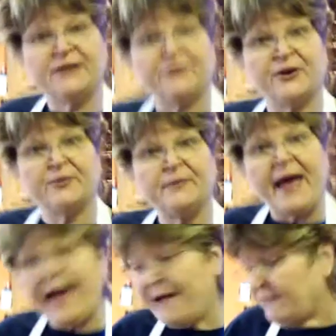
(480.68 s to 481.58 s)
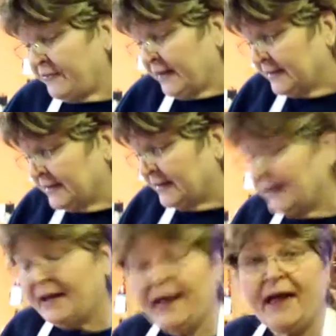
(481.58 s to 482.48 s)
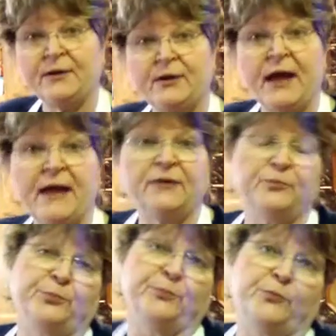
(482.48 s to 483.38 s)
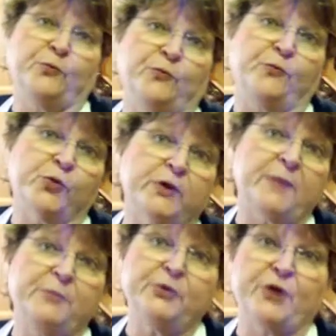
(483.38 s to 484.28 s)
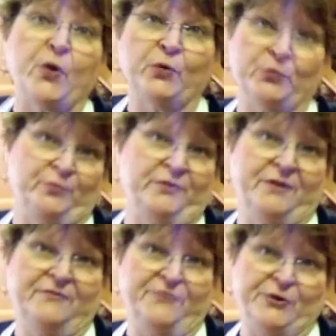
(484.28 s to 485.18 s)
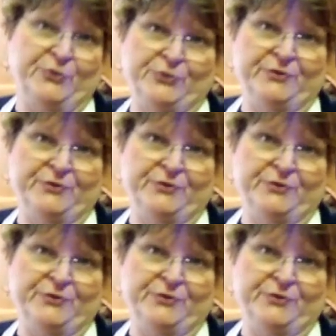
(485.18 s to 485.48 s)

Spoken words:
Farm. Have fun and work up your own food.